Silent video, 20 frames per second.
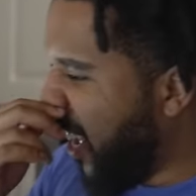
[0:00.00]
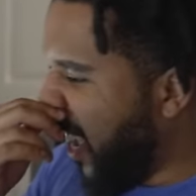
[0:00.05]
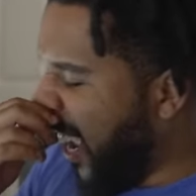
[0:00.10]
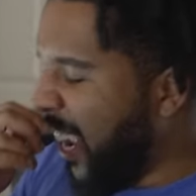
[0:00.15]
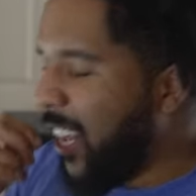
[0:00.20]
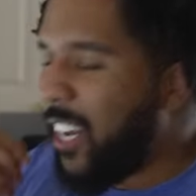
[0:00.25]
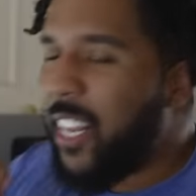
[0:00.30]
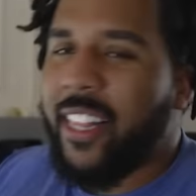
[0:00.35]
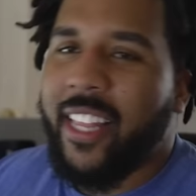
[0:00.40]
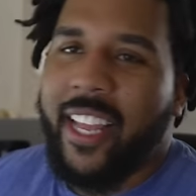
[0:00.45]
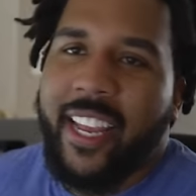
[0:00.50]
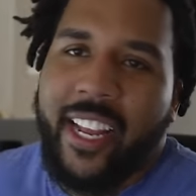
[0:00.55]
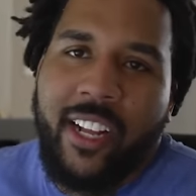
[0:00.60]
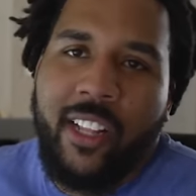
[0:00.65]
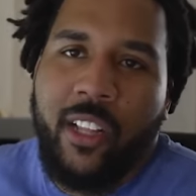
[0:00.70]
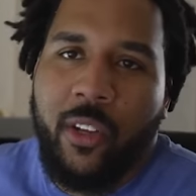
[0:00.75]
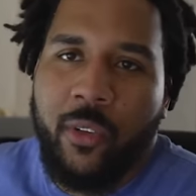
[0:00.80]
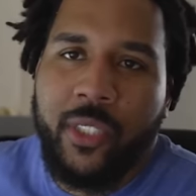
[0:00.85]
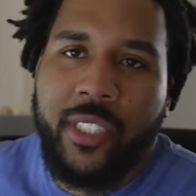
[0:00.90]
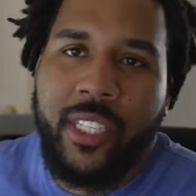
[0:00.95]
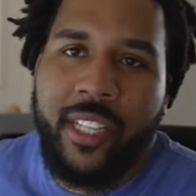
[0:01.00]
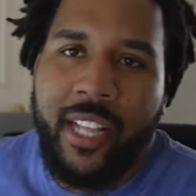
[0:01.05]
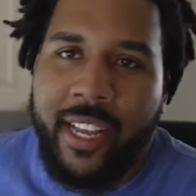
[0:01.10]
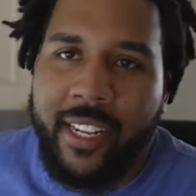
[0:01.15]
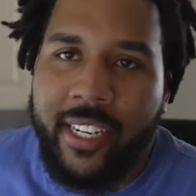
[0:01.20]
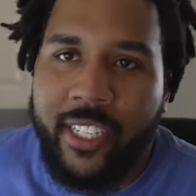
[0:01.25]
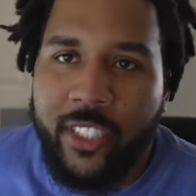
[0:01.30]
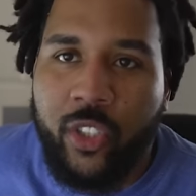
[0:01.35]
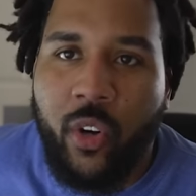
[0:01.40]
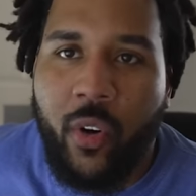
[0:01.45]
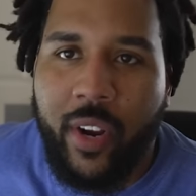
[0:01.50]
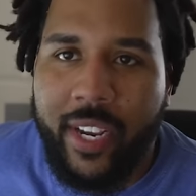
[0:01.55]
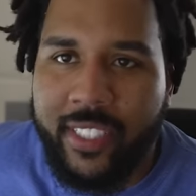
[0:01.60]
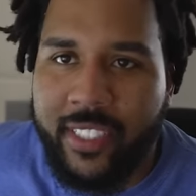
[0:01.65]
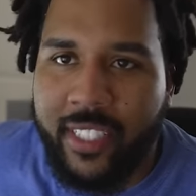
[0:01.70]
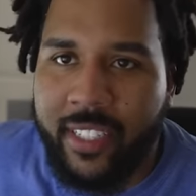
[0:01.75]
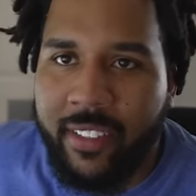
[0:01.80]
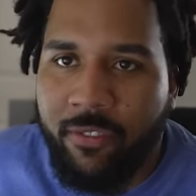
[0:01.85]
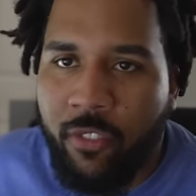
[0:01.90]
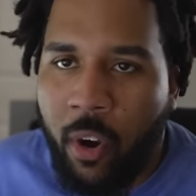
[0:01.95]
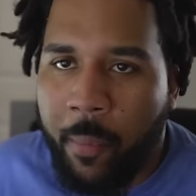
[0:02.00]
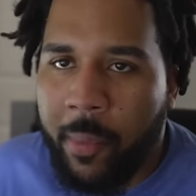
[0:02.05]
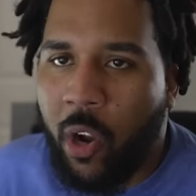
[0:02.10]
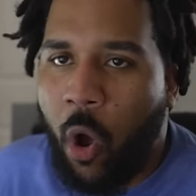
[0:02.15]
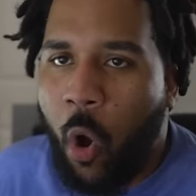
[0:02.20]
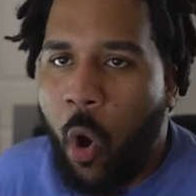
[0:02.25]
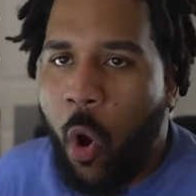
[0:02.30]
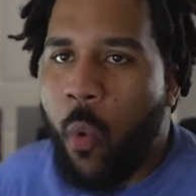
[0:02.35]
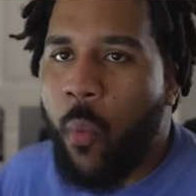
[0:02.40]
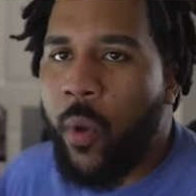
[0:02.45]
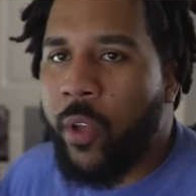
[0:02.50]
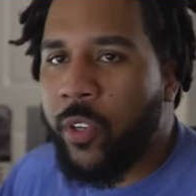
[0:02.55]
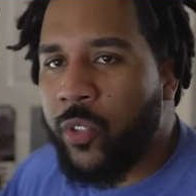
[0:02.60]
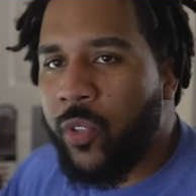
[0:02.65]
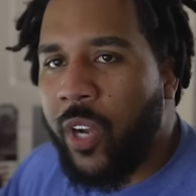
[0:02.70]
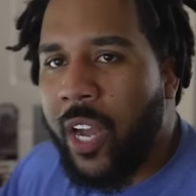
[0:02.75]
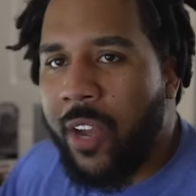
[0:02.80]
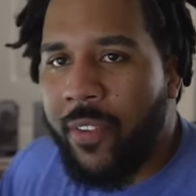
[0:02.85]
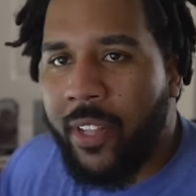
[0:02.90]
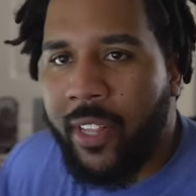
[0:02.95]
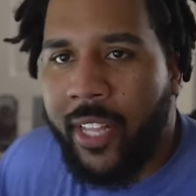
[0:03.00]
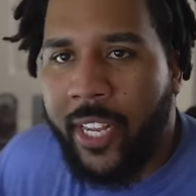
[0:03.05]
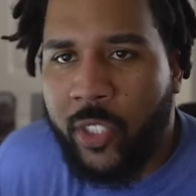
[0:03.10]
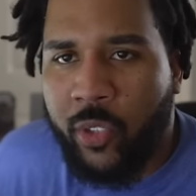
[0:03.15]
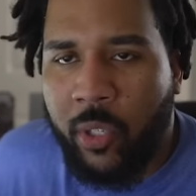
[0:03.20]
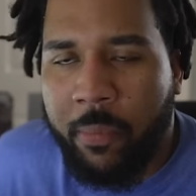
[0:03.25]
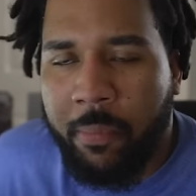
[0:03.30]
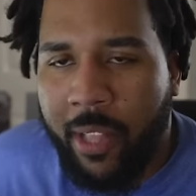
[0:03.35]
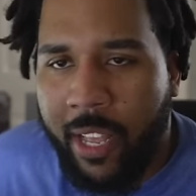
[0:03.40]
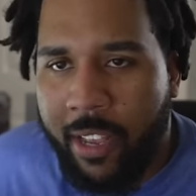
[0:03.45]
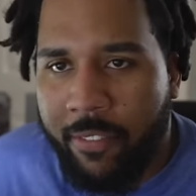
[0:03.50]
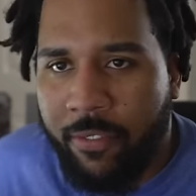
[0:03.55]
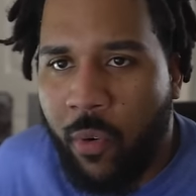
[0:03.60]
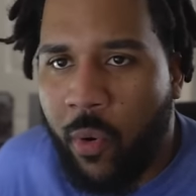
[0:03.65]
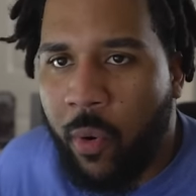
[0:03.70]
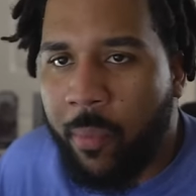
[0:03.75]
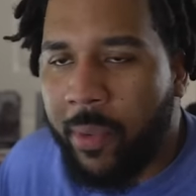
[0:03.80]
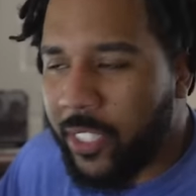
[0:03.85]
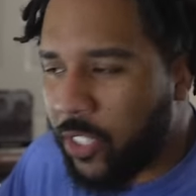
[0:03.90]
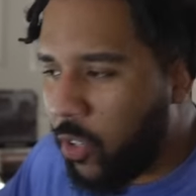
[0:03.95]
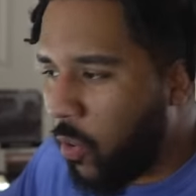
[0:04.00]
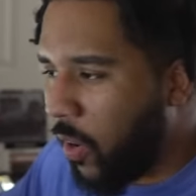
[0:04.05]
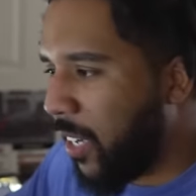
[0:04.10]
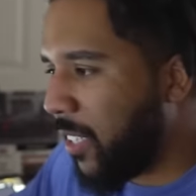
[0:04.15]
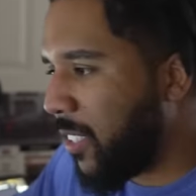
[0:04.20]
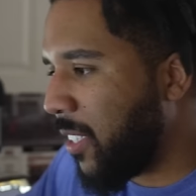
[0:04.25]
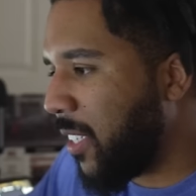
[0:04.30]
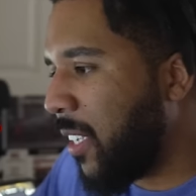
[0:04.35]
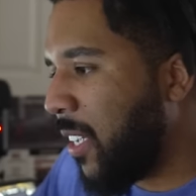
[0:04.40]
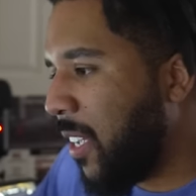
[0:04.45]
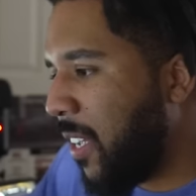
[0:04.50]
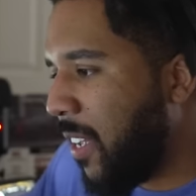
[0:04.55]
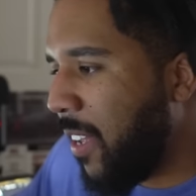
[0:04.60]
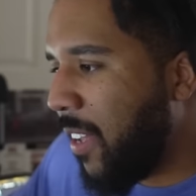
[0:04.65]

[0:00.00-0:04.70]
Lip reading: Anything close to that is crazy. From an all-wheel drive electric platform is crazy.